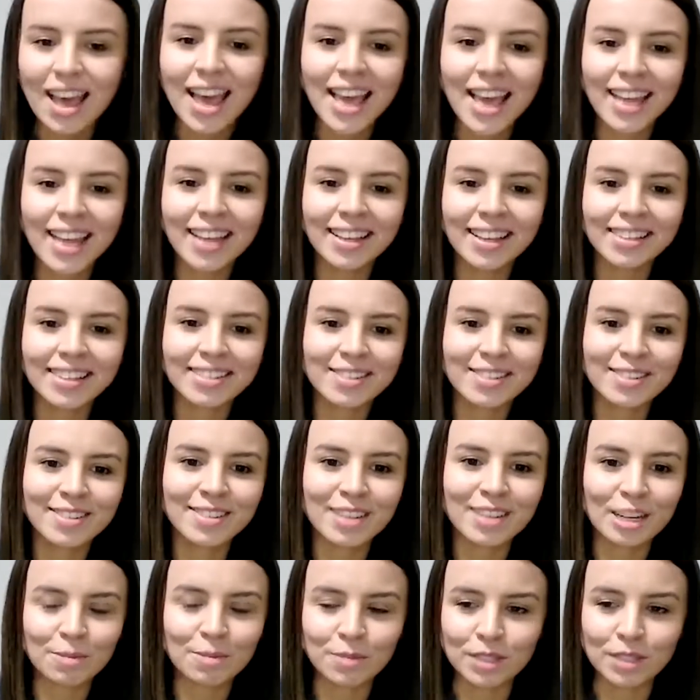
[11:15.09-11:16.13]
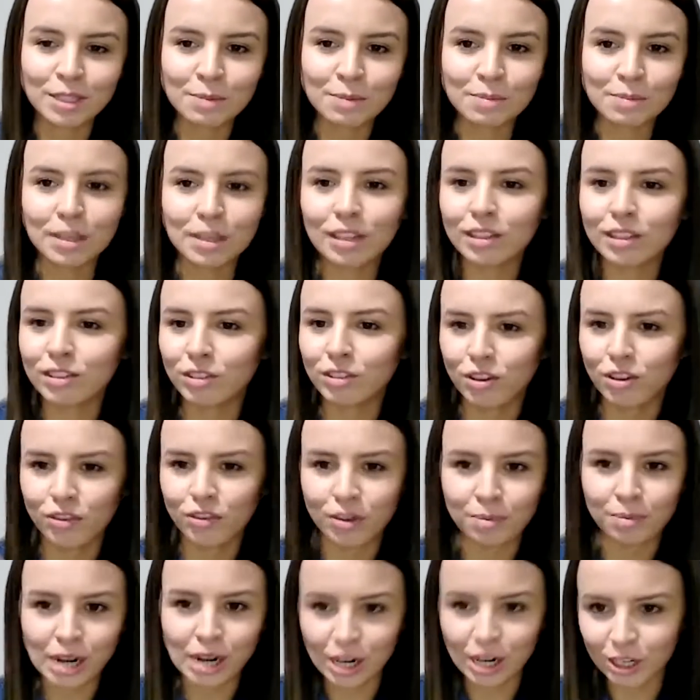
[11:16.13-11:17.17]
in some it's military
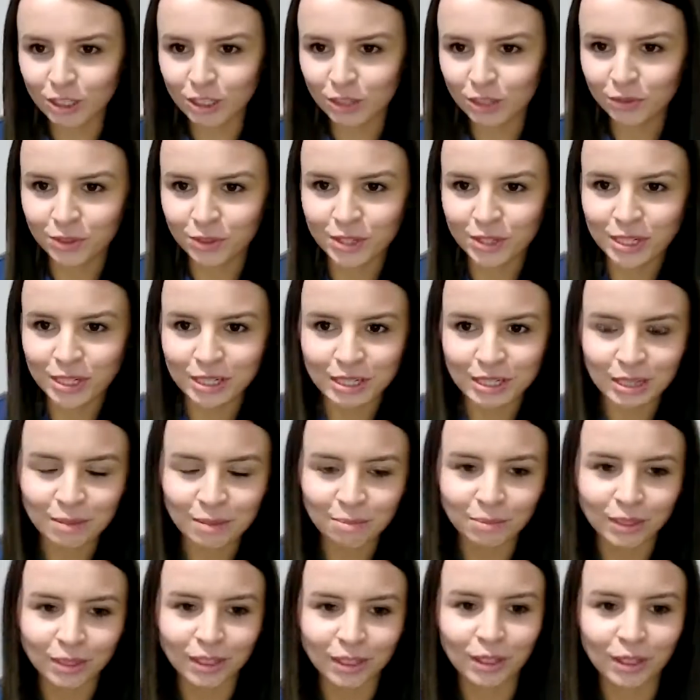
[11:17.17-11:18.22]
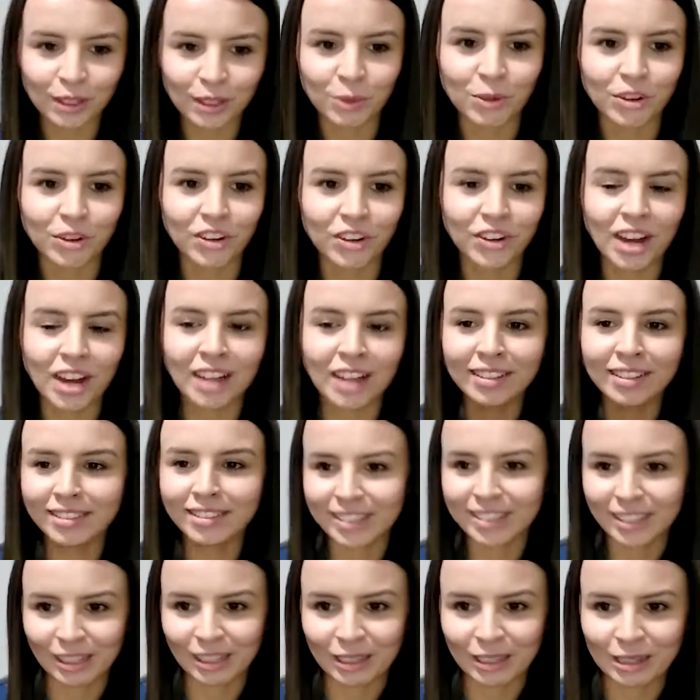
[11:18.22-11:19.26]
march, for example, or an
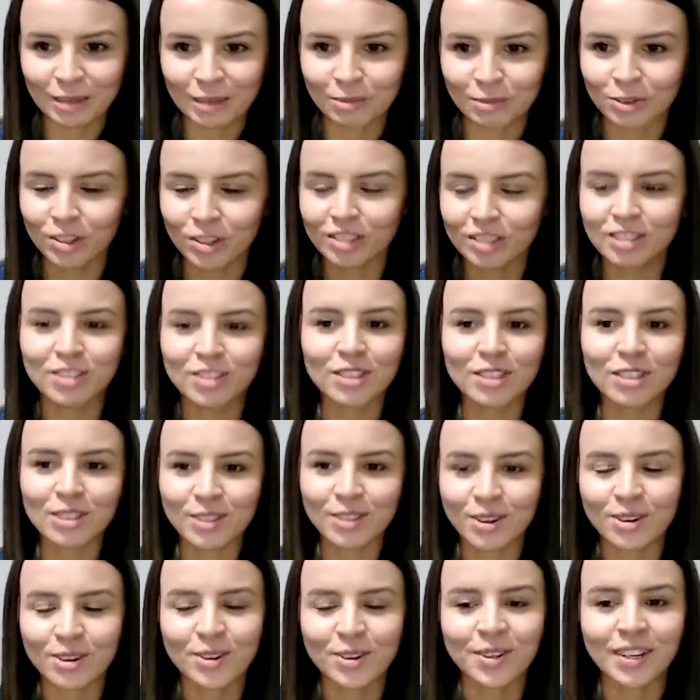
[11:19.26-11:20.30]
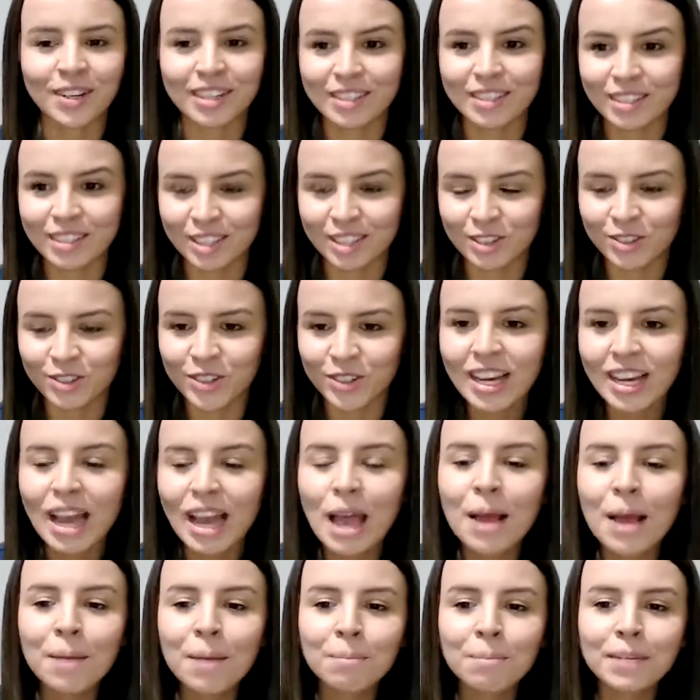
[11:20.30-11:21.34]
anthem, religious song, etc.
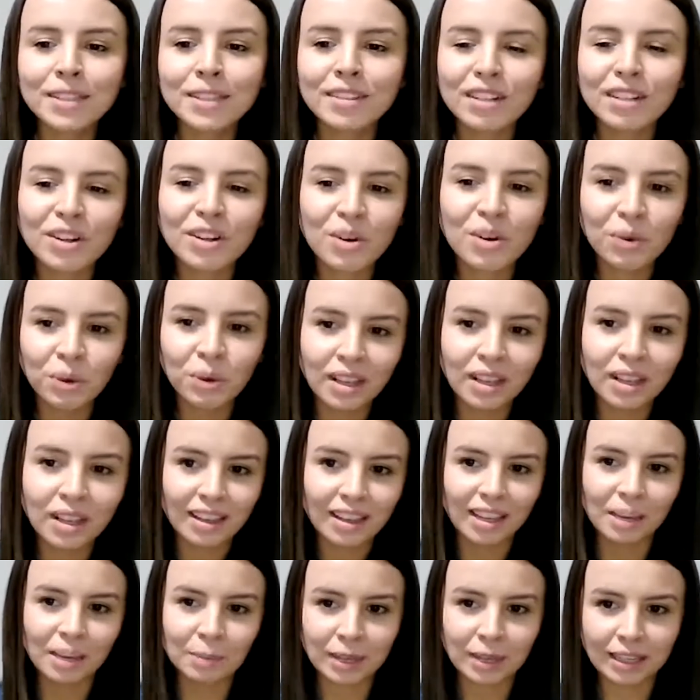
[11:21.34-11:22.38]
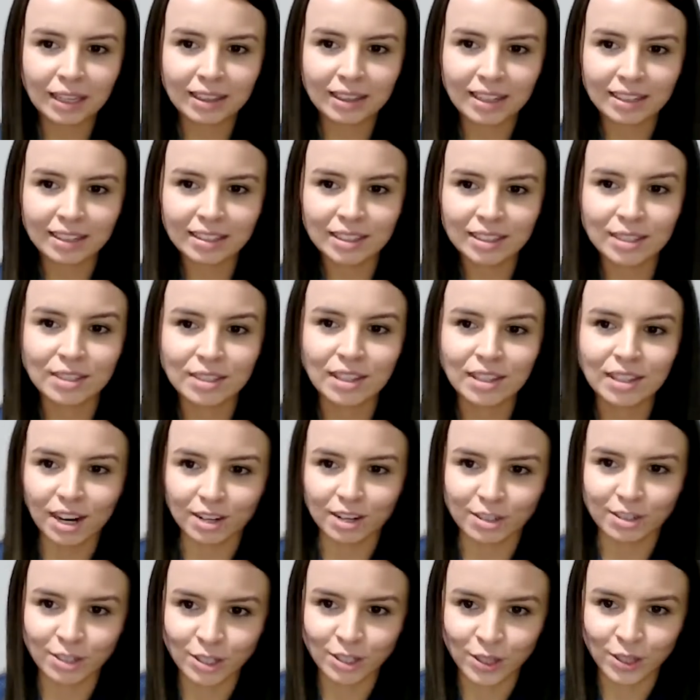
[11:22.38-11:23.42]
But they're all claiming that it's
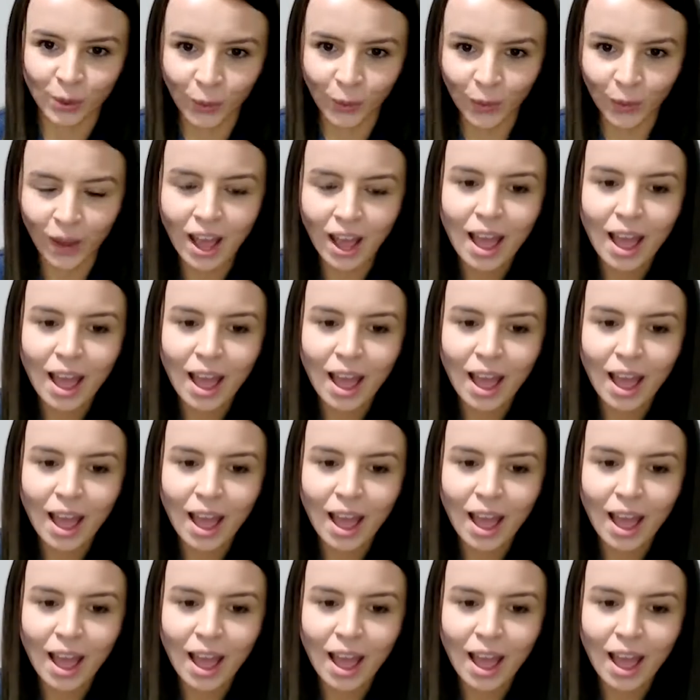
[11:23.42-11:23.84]
their song.